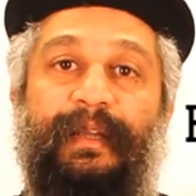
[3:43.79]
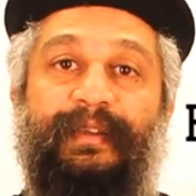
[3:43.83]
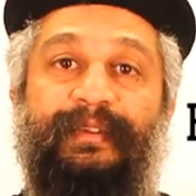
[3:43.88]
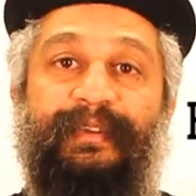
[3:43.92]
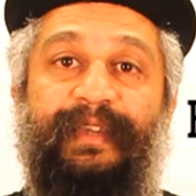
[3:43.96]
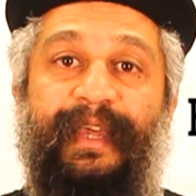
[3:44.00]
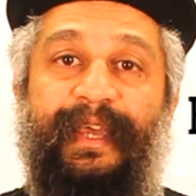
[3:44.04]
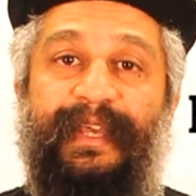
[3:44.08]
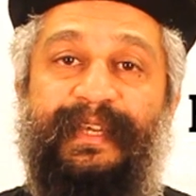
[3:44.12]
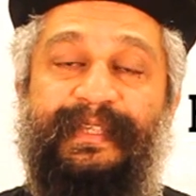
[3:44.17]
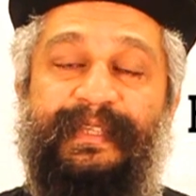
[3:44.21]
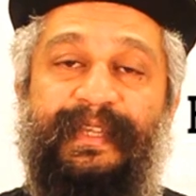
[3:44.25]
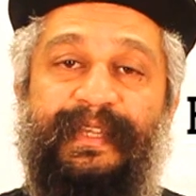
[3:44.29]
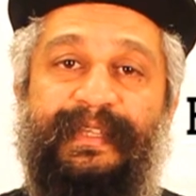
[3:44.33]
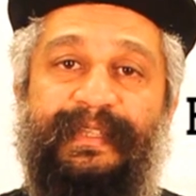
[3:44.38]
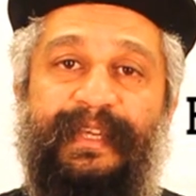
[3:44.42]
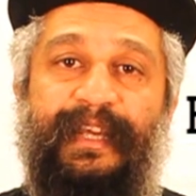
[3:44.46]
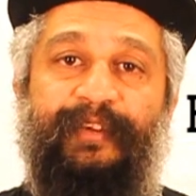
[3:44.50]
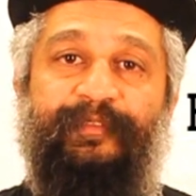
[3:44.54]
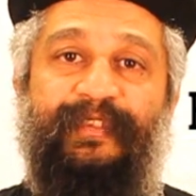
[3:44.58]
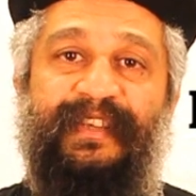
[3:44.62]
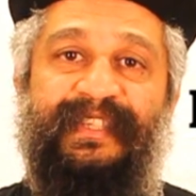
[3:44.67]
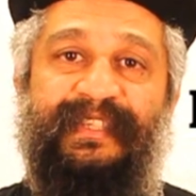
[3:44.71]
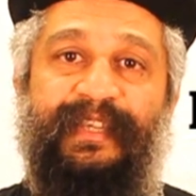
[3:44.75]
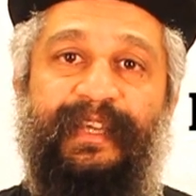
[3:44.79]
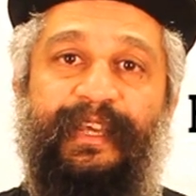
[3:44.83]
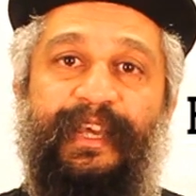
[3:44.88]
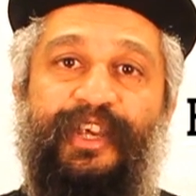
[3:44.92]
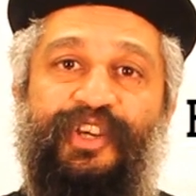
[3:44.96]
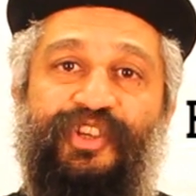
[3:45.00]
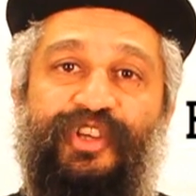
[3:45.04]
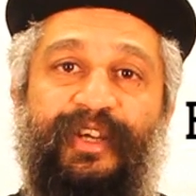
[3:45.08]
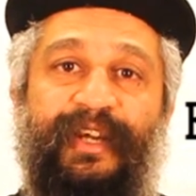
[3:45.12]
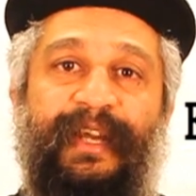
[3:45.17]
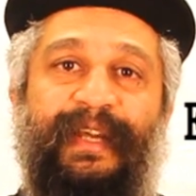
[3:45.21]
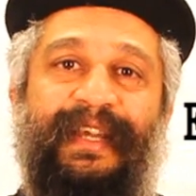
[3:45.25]
takes this
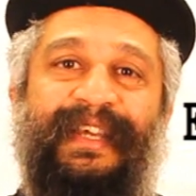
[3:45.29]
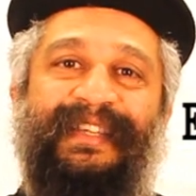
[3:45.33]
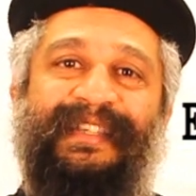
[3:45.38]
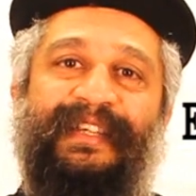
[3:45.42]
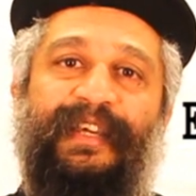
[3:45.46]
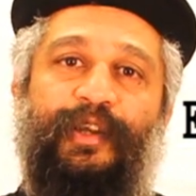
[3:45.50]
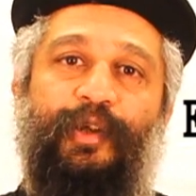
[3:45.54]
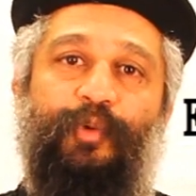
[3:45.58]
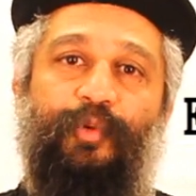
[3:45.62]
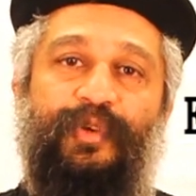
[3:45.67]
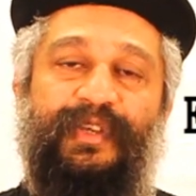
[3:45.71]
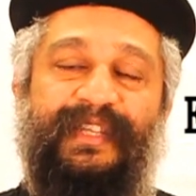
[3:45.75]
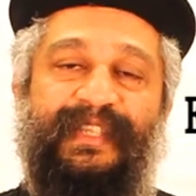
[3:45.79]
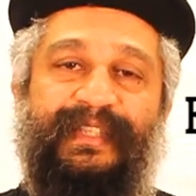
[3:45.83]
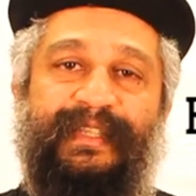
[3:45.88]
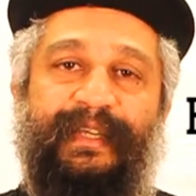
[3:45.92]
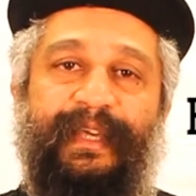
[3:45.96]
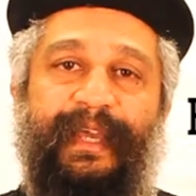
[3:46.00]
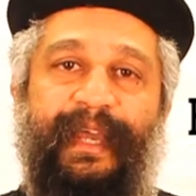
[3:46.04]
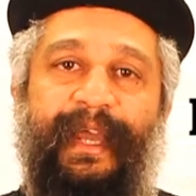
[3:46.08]
investigation and excludes